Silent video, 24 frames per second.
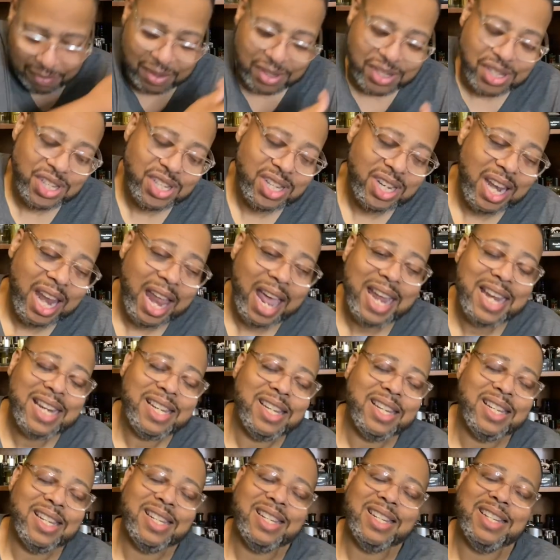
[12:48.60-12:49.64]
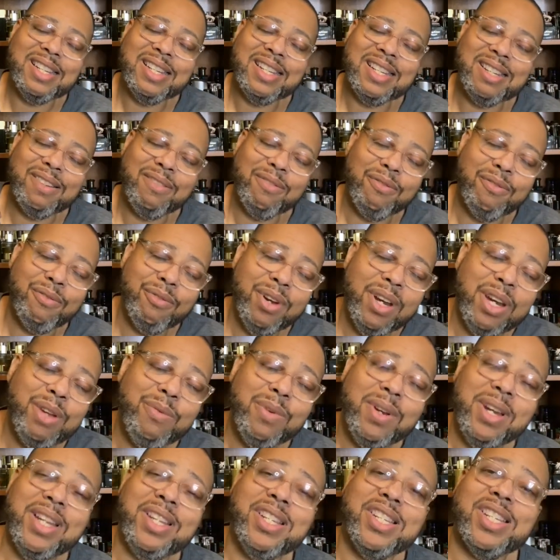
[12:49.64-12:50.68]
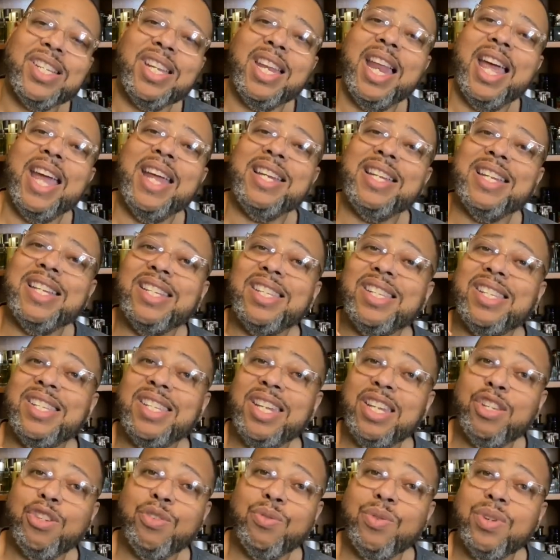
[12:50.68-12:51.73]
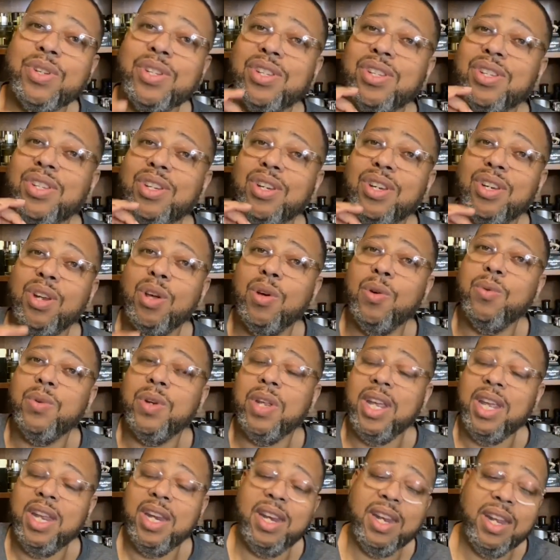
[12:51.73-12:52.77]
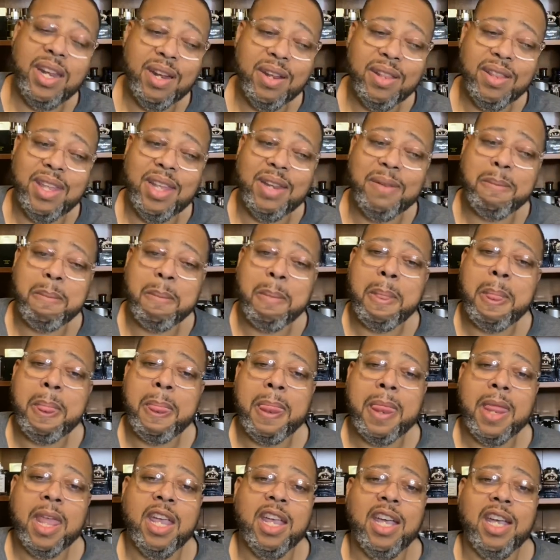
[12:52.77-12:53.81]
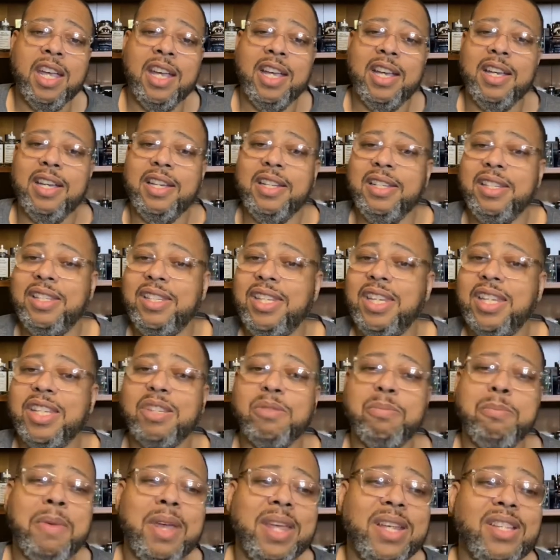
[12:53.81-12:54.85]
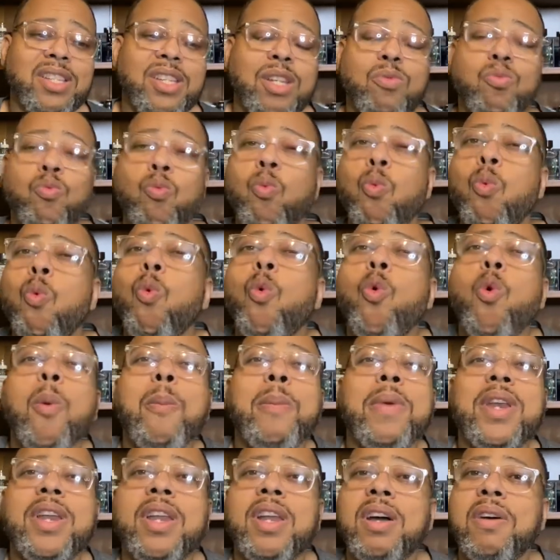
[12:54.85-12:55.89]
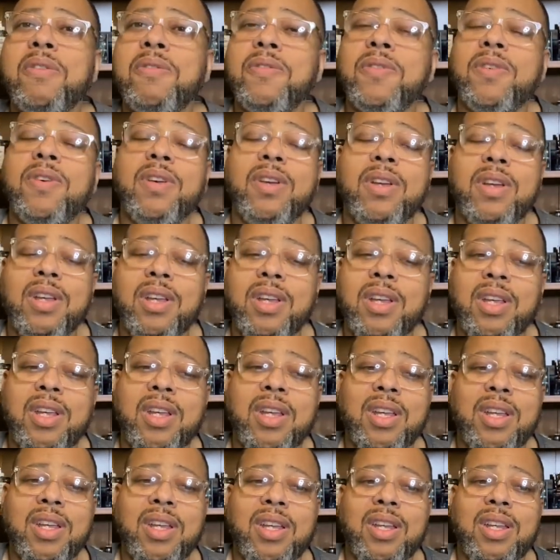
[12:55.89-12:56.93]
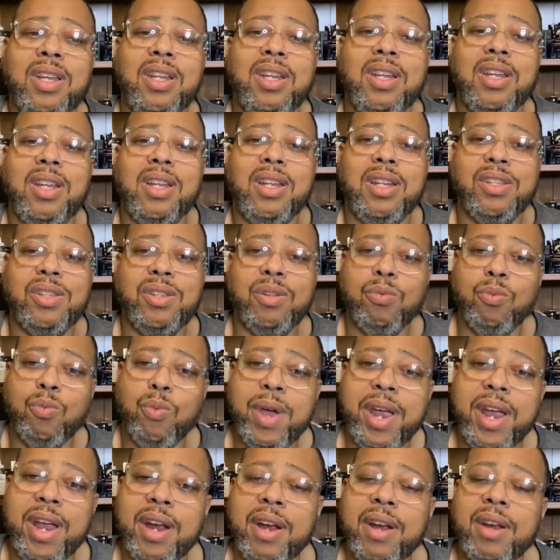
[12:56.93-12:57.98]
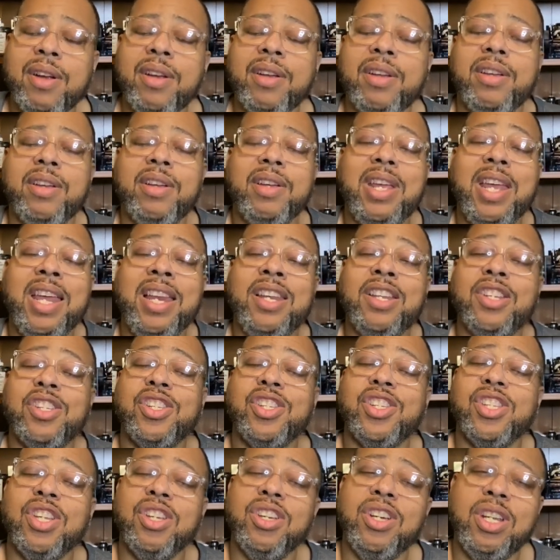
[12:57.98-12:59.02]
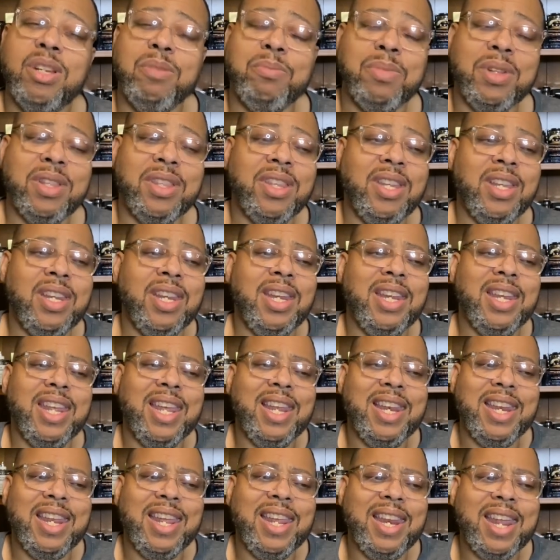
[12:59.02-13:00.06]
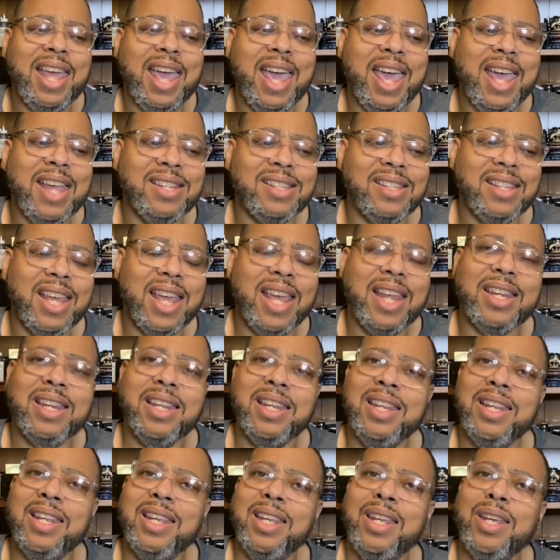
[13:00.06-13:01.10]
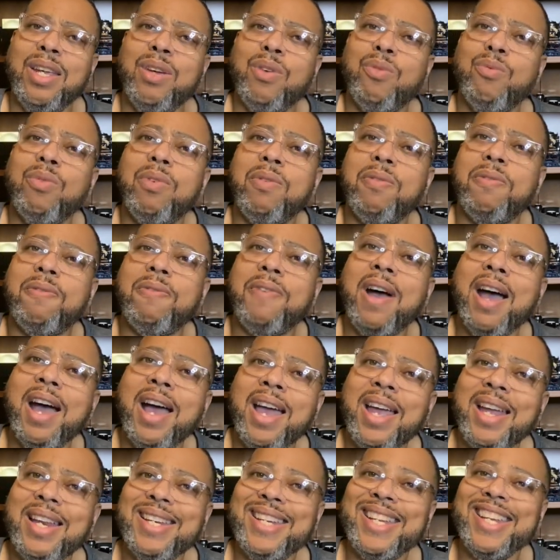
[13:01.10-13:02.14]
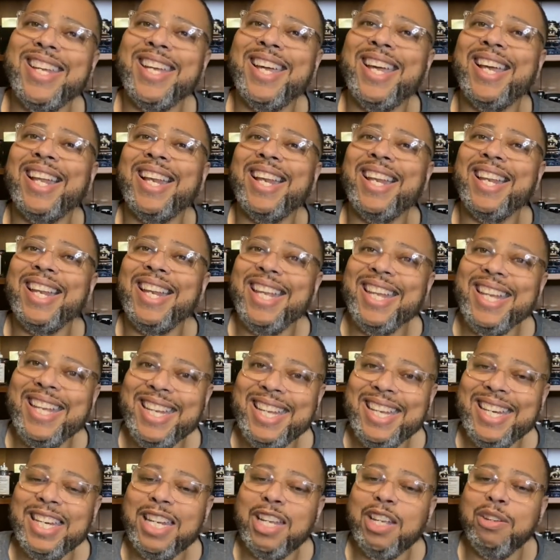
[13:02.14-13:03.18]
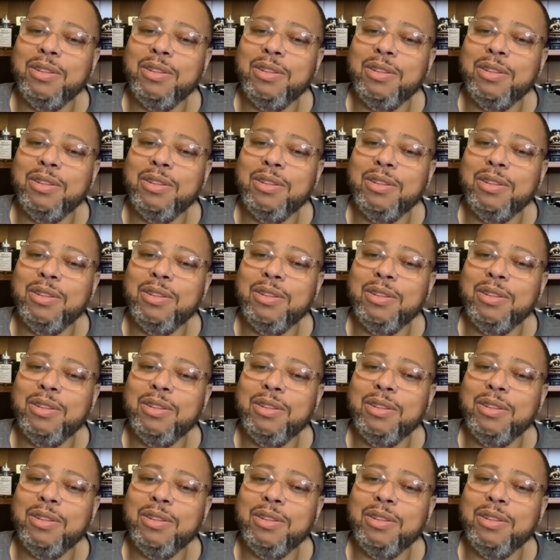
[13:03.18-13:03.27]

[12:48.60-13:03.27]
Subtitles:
a slight, really, really slight citrus note in there that just makes it warm enough to wear in the sun, but then it has that refined, clean